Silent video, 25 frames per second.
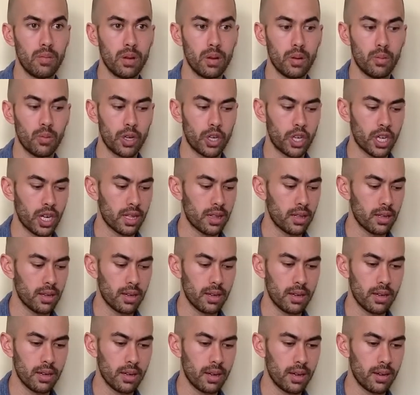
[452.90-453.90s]
which I've
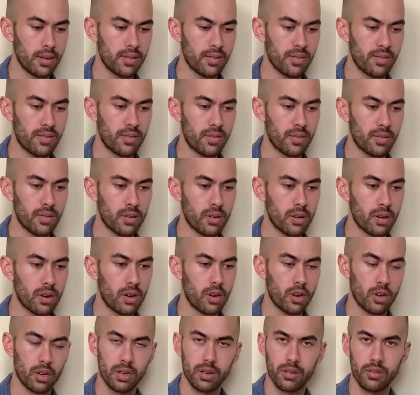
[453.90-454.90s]

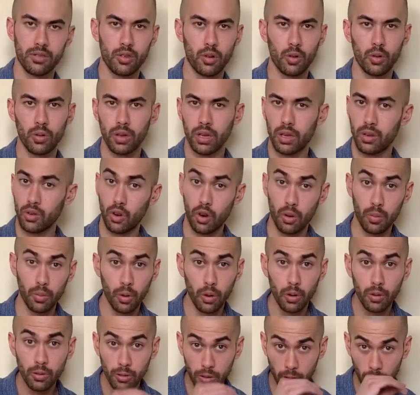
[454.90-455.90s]
heard is totally
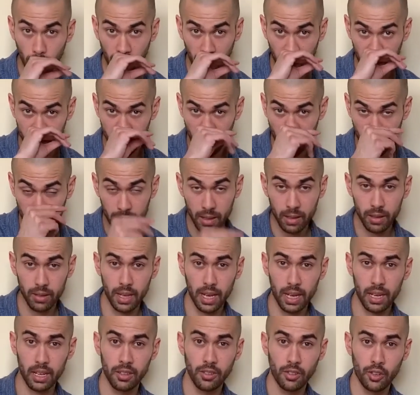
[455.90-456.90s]
normal. So I'm not
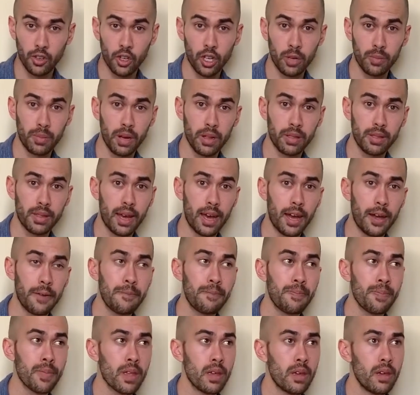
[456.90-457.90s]
that concerned about that.